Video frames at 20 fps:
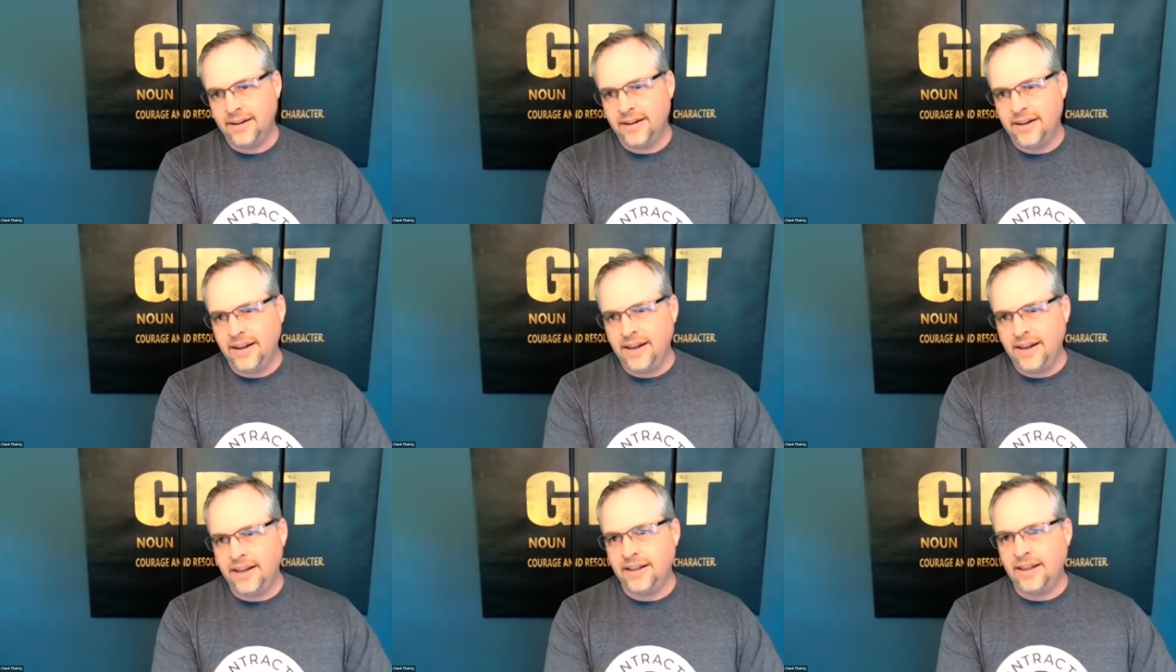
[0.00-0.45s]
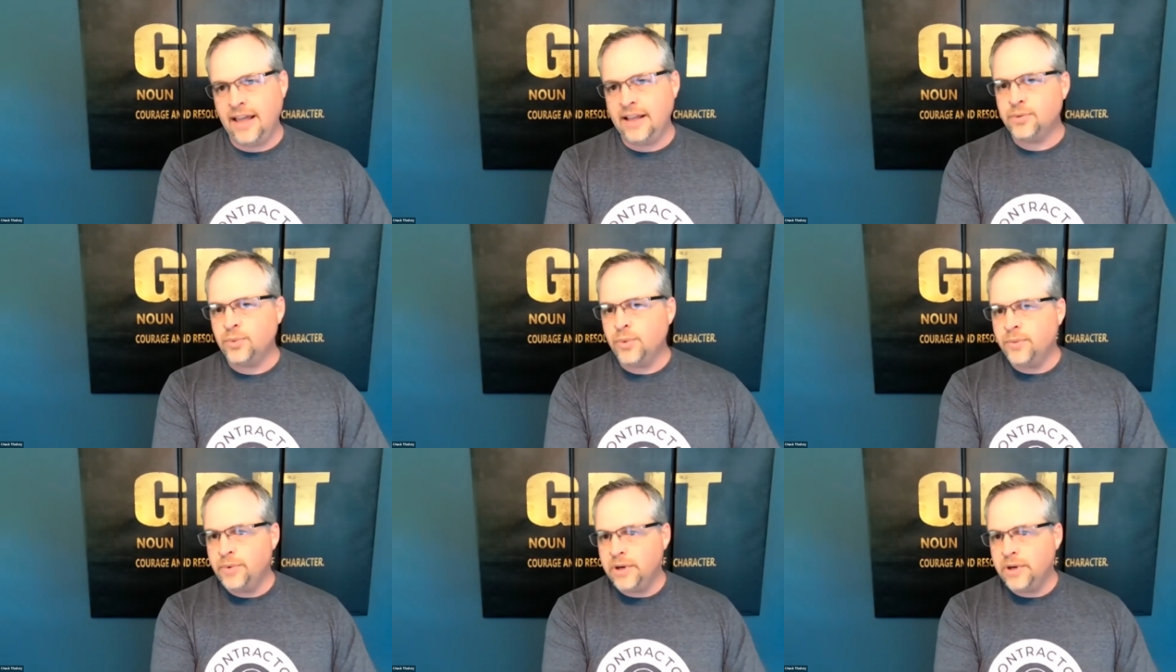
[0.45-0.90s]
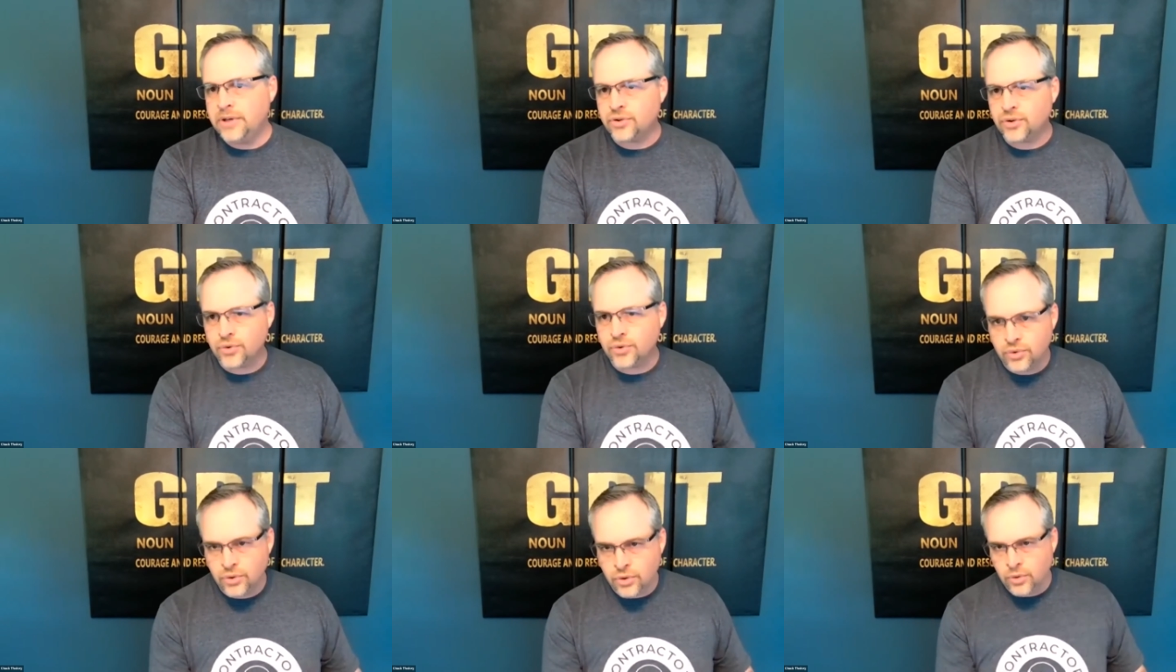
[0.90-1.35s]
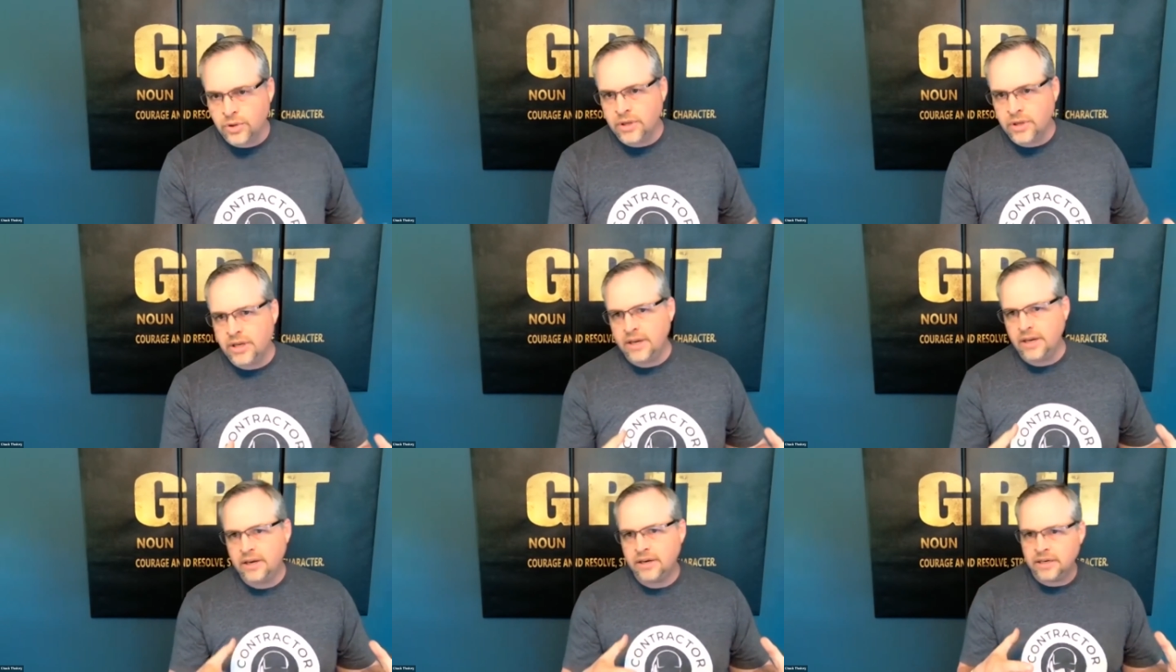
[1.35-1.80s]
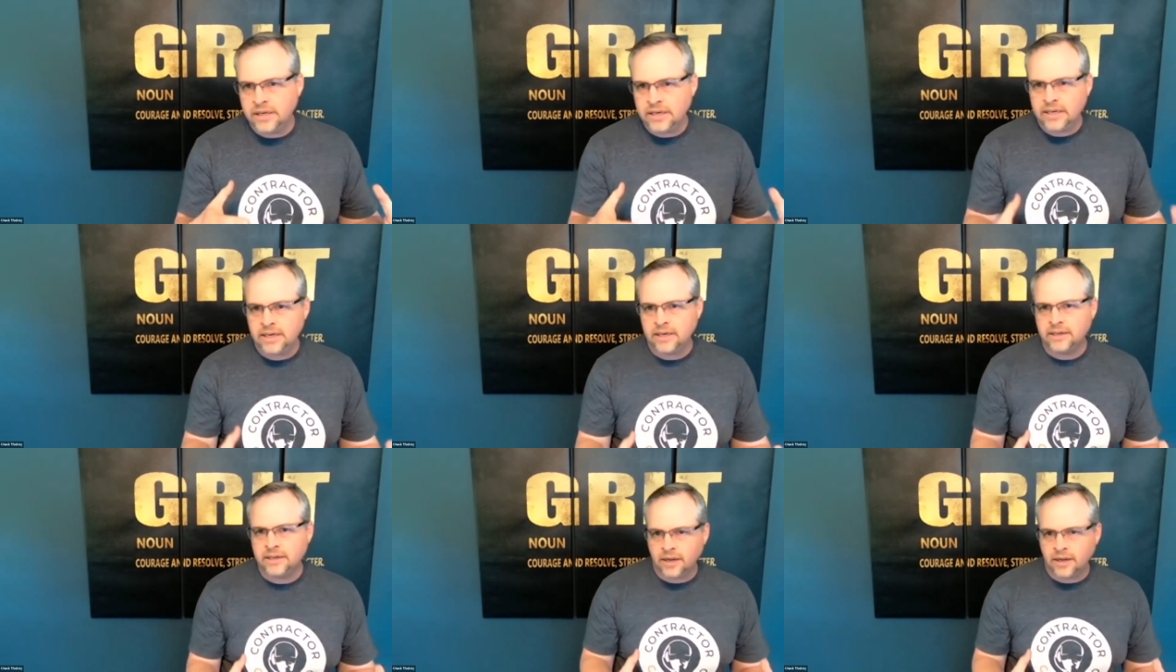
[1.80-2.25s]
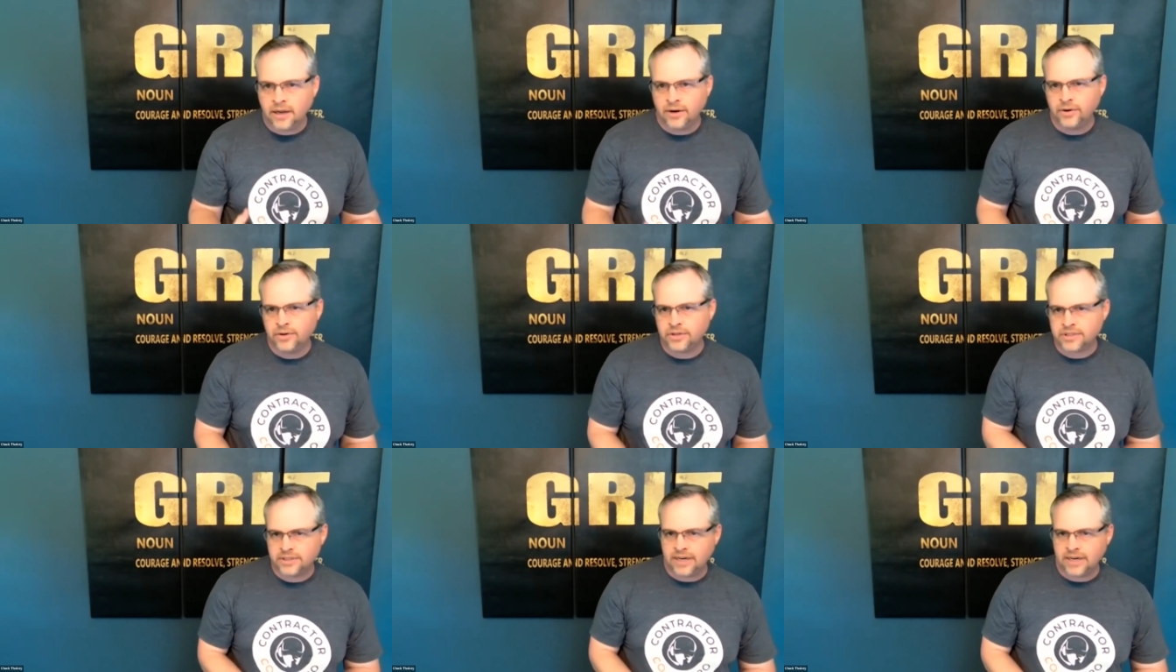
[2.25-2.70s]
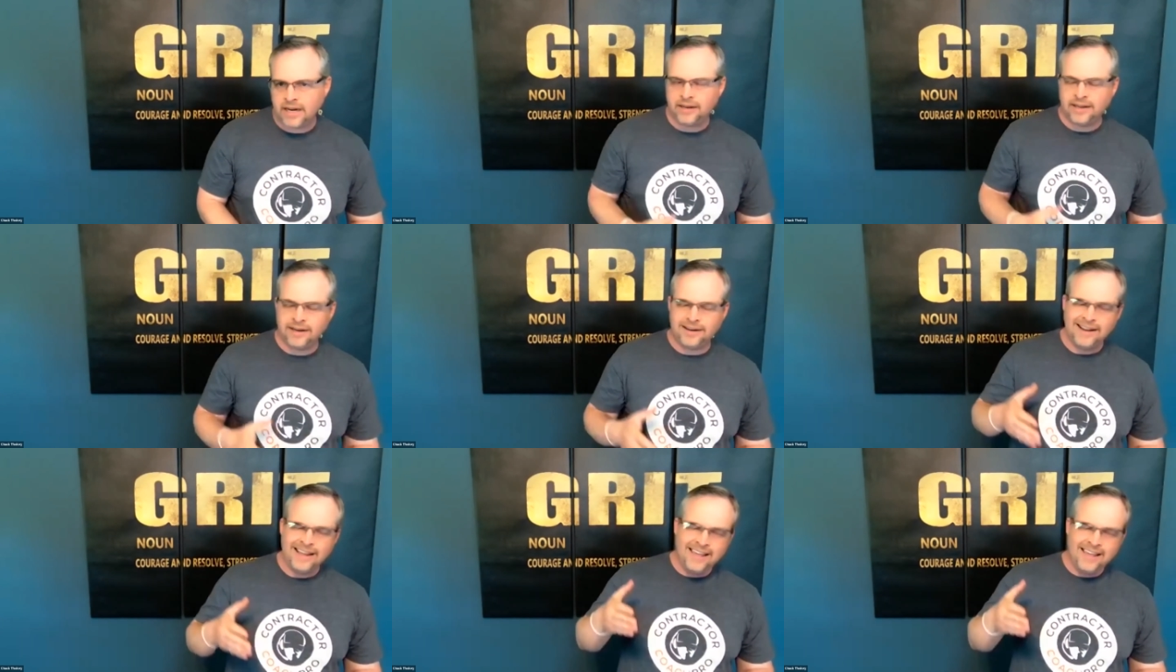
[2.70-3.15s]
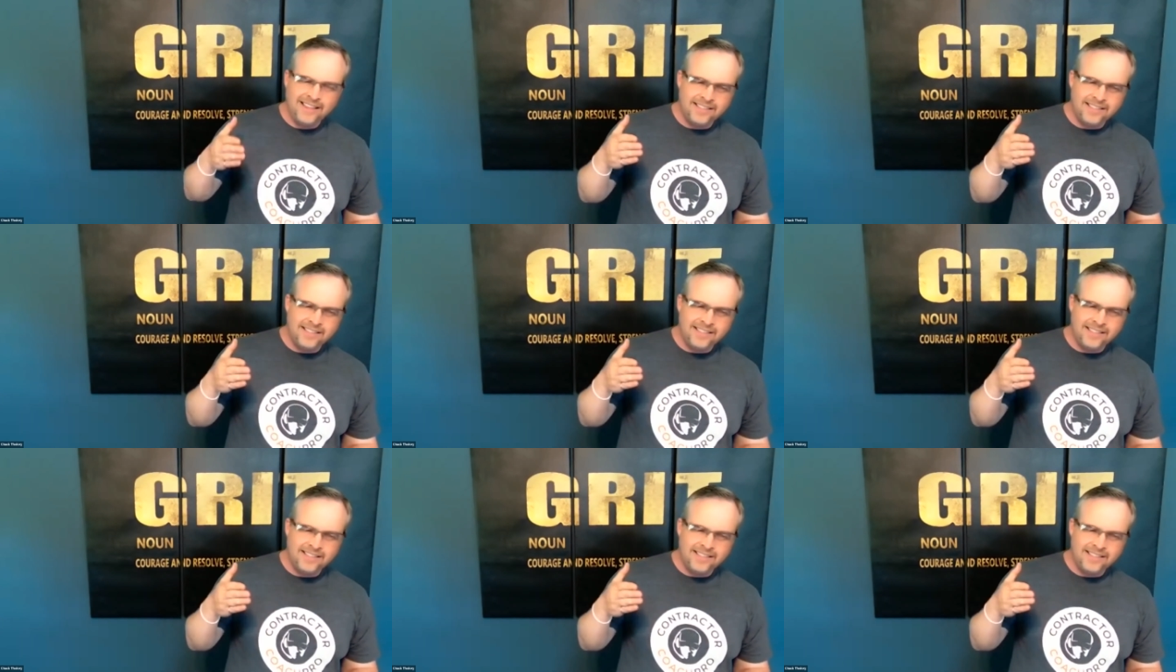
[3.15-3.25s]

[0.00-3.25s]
and that's when we truly need to understand that